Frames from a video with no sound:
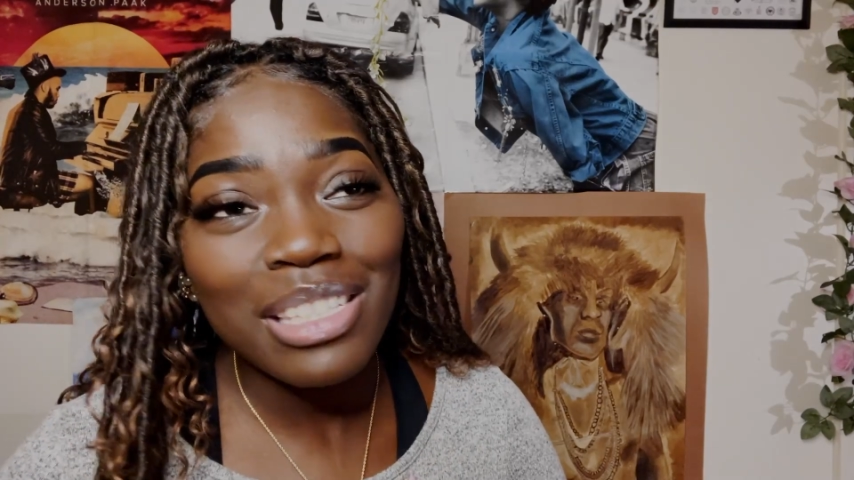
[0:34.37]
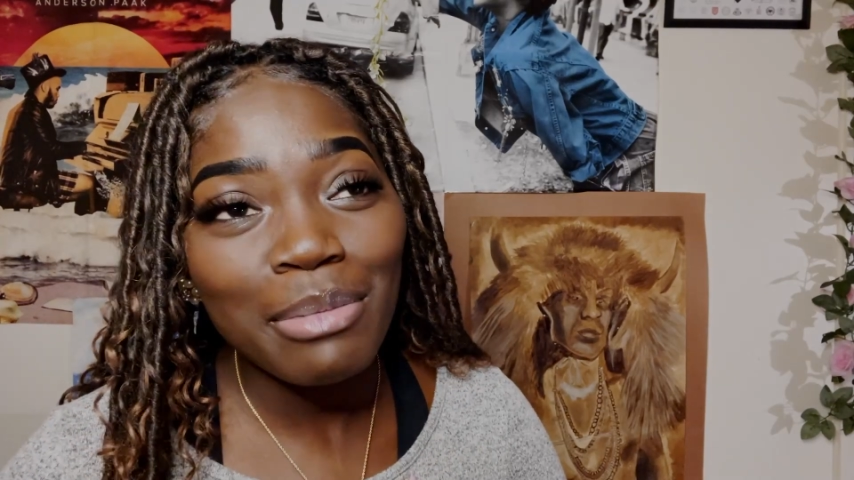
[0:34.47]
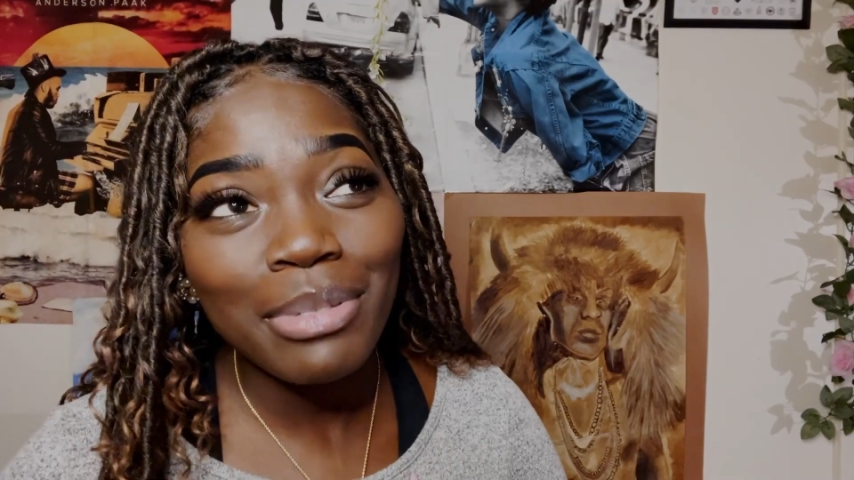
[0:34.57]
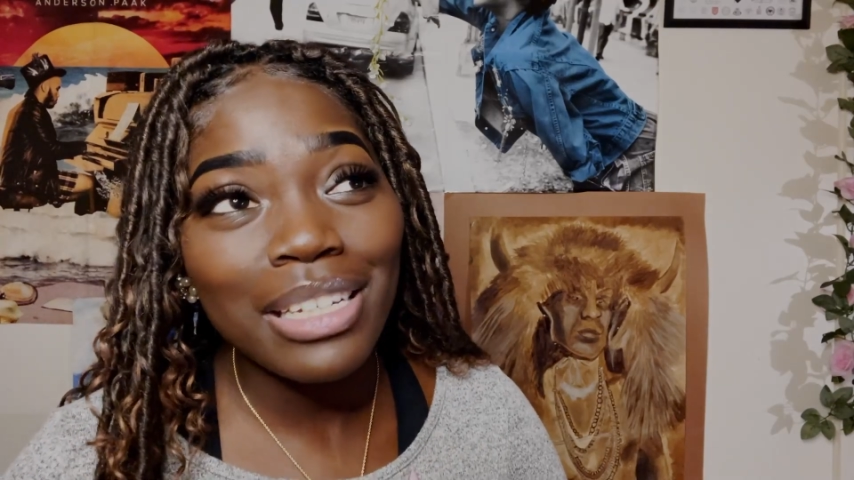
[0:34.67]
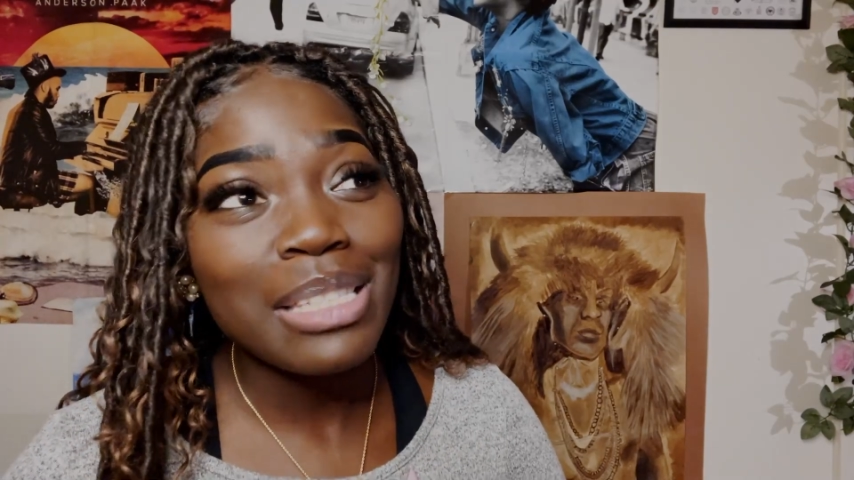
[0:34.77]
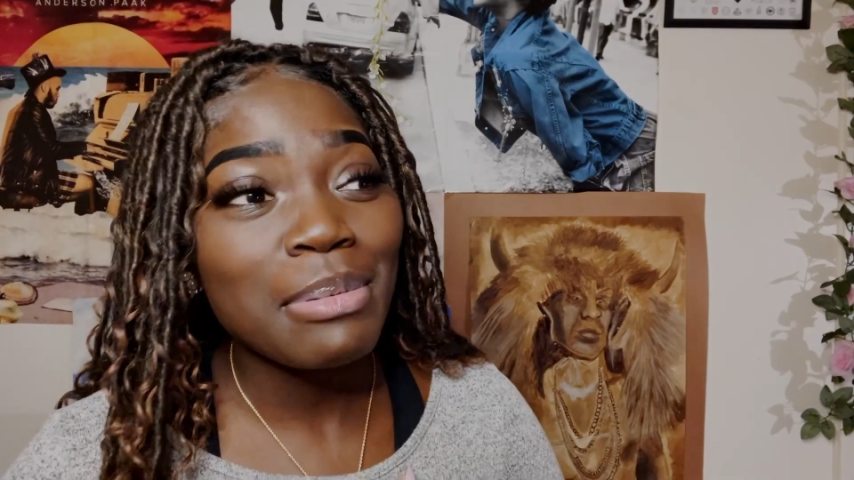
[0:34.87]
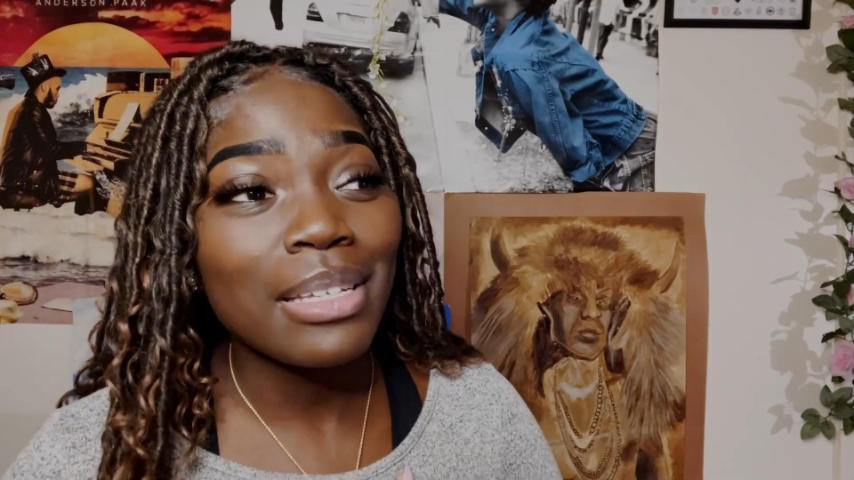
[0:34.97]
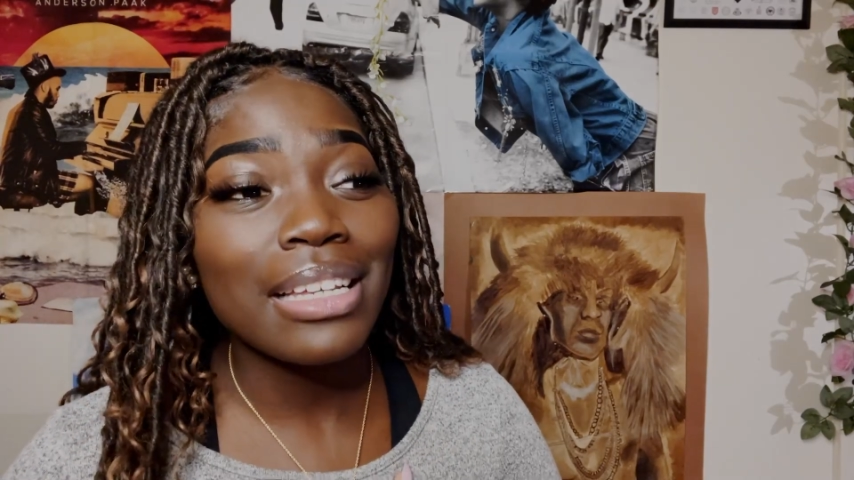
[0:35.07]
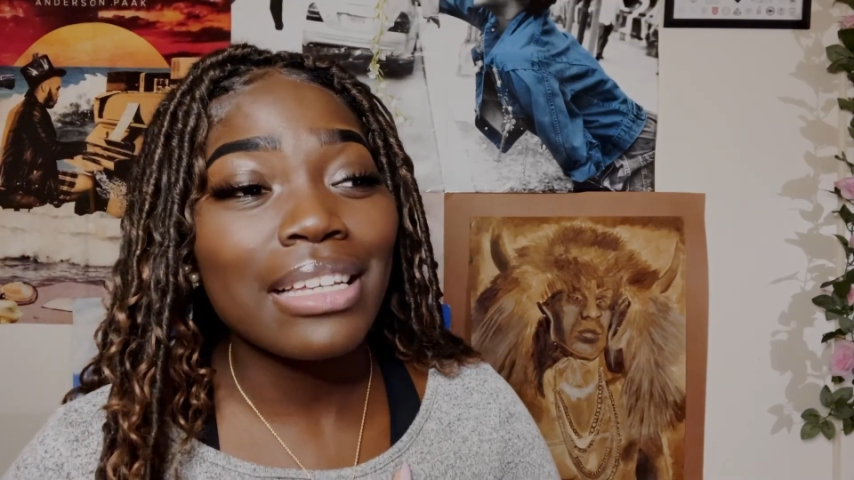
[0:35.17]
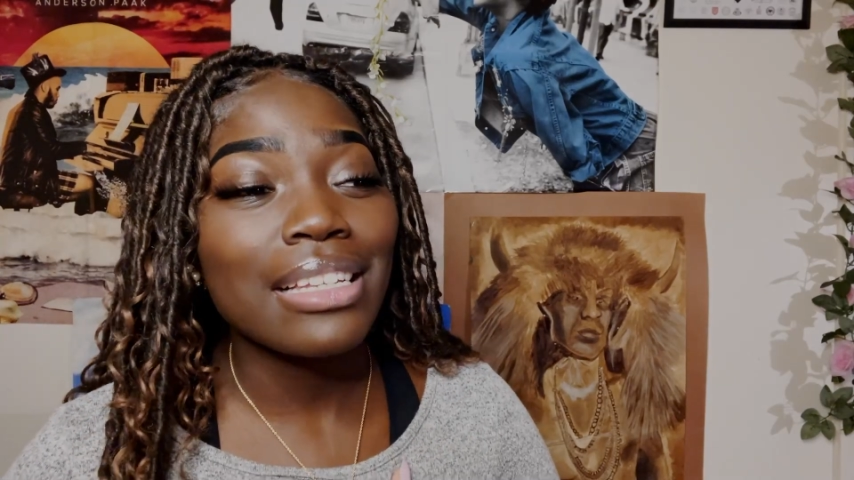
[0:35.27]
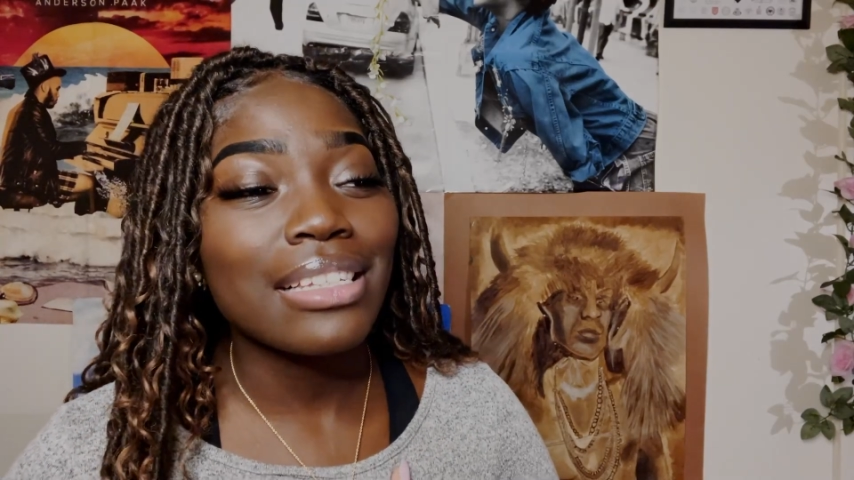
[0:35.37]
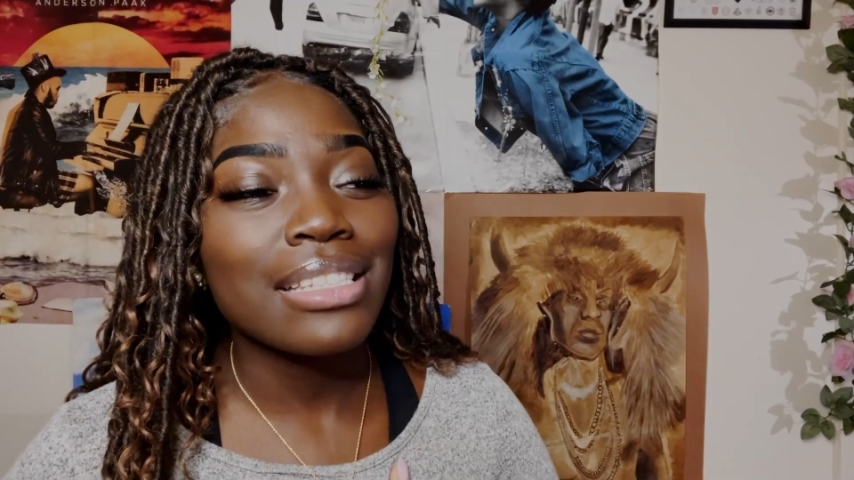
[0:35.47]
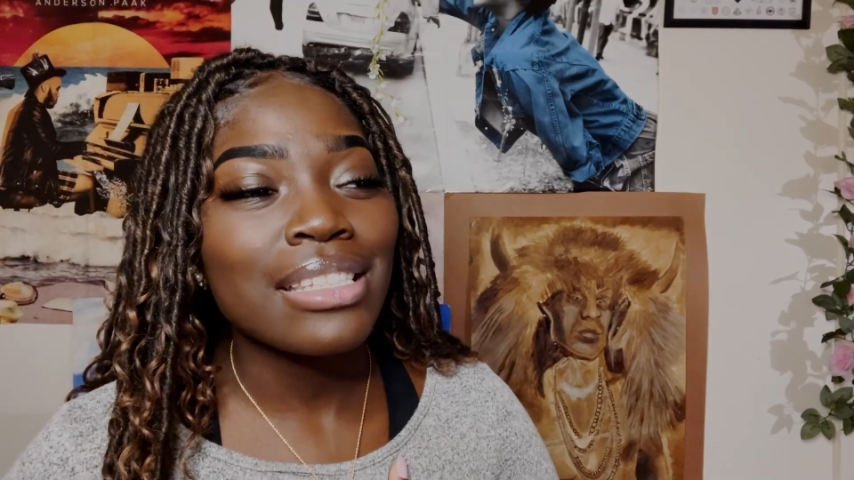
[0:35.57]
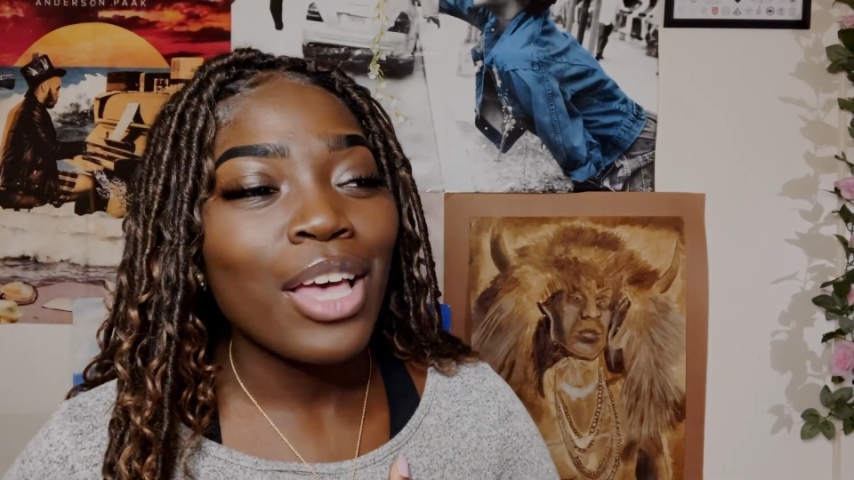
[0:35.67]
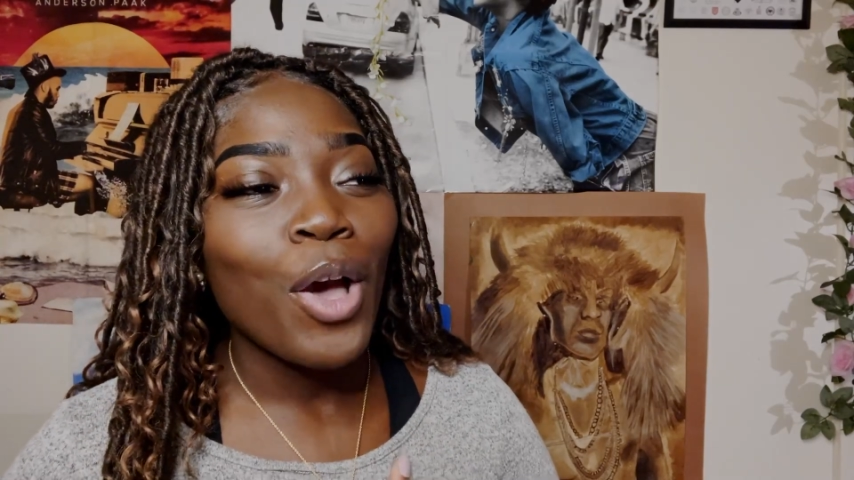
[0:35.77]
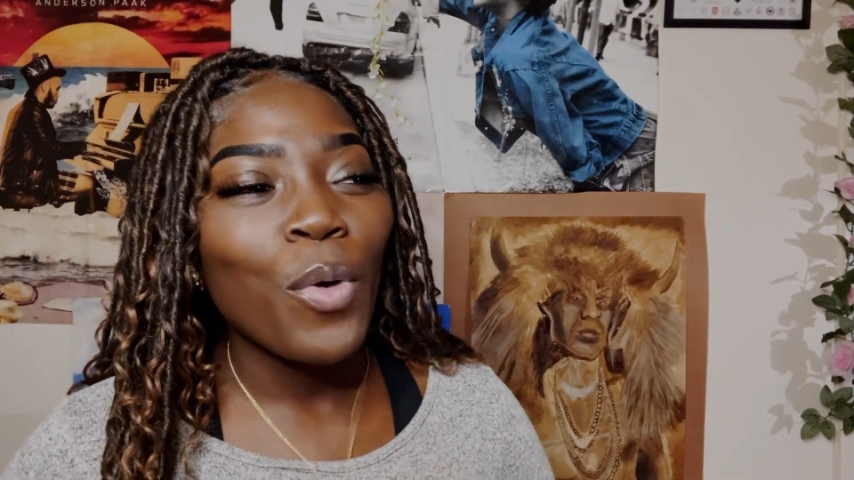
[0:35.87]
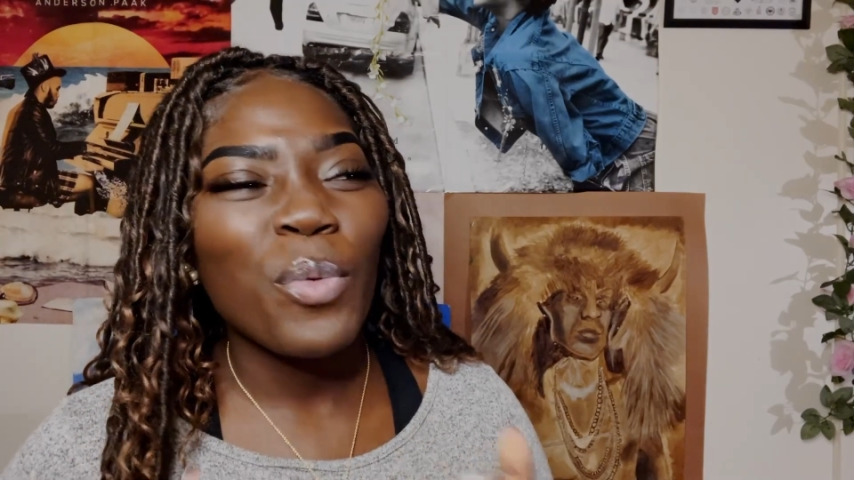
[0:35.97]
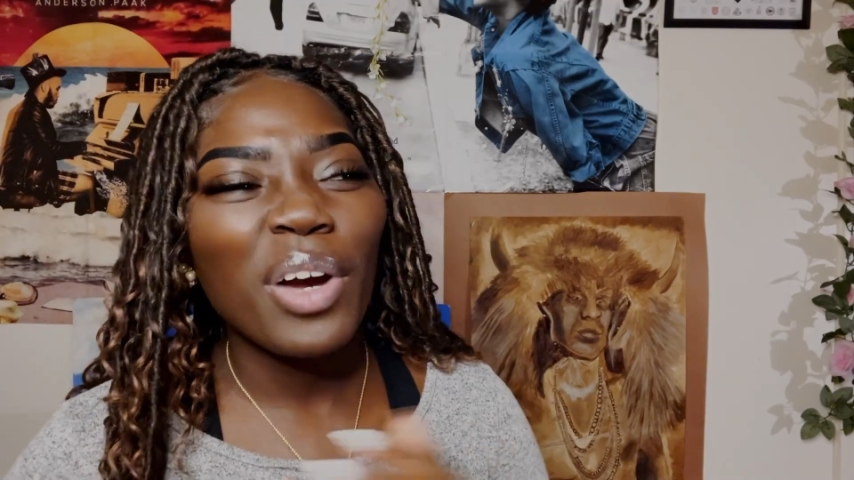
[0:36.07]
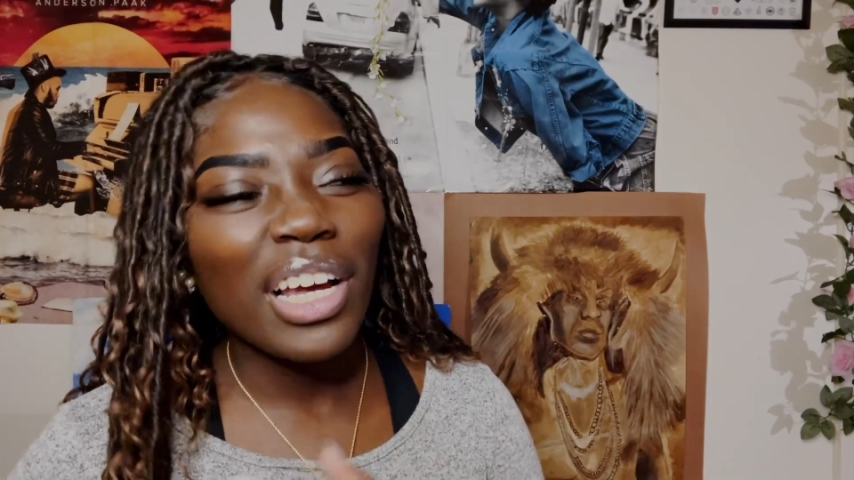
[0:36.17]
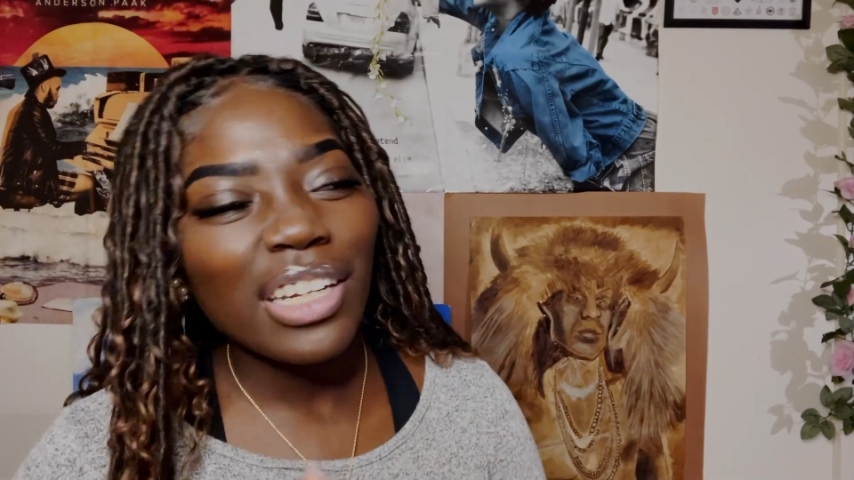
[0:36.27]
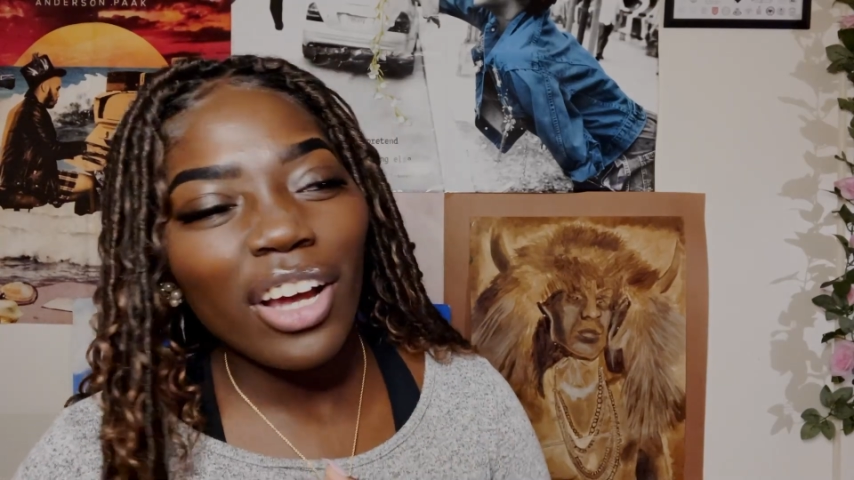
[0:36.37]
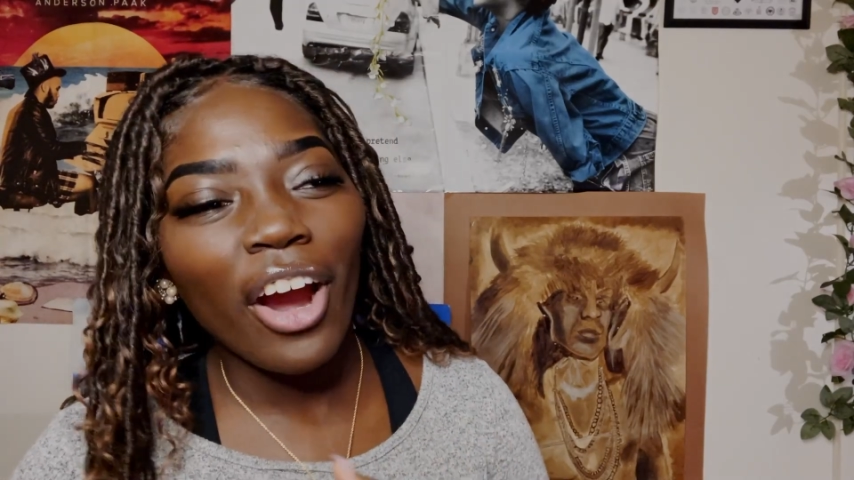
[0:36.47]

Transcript: siblings because one,